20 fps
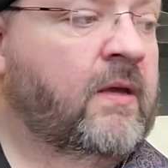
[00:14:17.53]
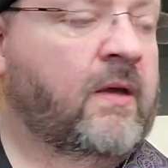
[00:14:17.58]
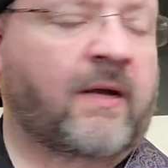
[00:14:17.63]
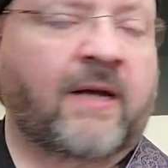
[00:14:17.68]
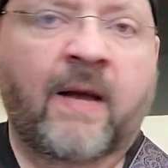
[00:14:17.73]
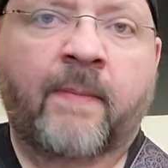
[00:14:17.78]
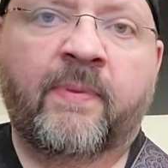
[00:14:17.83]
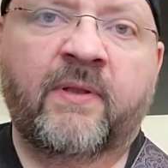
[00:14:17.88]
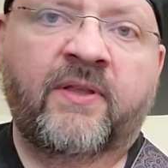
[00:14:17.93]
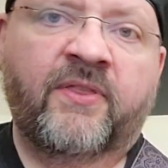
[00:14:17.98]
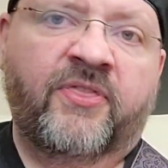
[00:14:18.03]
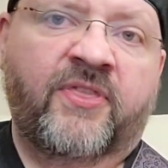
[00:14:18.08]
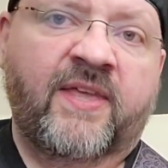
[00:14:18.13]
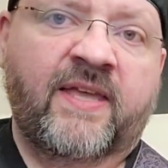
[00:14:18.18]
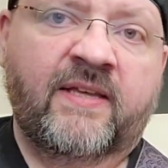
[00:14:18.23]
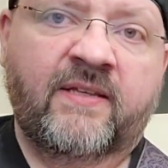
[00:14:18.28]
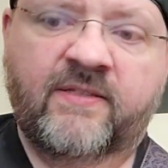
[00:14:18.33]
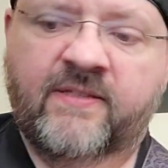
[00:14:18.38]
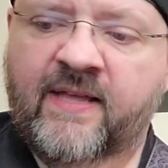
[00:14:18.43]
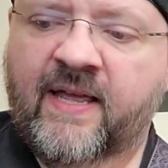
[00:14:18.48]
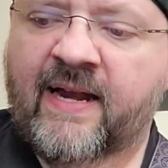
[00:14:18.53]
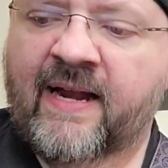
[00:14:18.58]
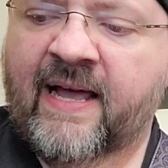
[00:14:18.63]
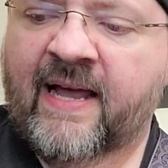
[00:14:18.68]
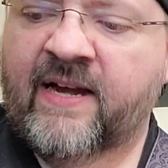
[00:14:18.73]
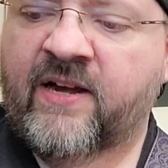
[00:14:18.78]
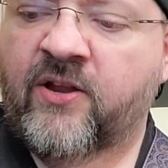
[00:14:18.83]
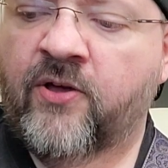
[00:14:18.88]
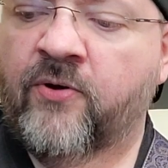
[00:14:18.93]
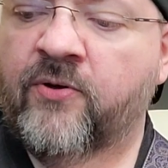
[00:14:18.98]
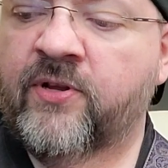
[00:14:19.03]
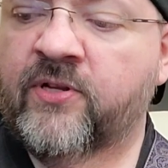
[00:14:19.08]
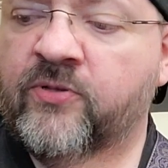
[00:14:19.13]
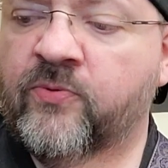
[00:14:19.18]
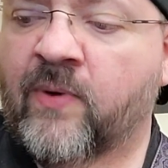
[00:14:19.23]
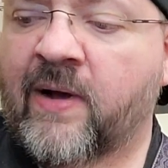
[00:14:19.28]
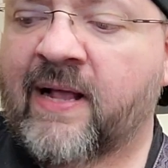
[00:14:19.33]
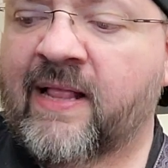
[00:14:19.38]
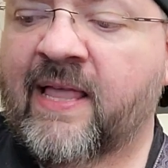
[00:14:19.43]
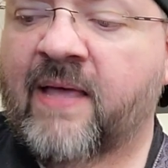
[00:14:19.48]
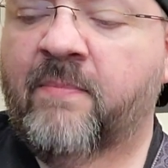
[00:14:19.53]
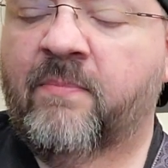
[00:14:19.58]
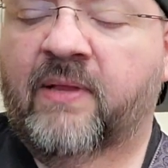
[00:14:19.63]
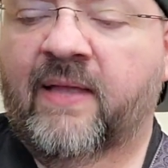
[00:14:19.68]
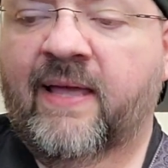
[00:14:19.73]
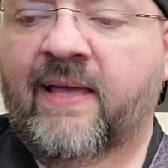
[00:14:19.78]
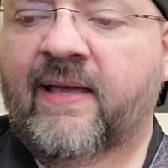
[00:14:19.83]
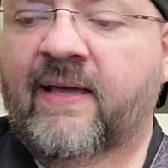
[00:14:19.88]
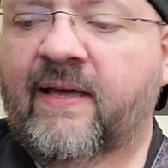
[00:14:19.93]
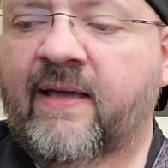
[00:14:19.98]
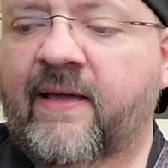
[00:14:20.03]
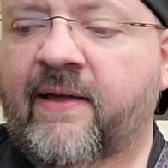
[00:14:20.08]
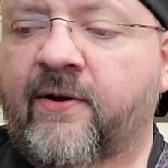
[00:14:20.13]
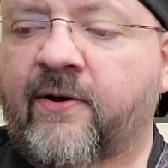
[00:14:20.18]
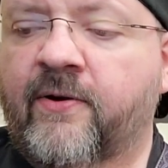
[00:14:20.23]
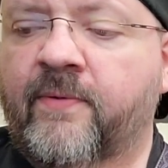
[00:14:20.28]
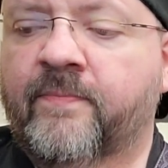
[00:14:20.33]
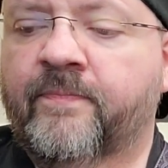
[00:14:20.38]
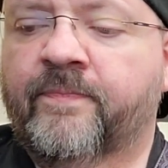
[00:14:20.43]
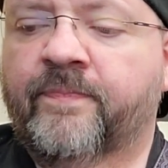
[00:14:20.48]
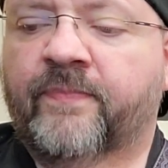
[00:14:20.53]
A couple of things that I noticed while I'm playing here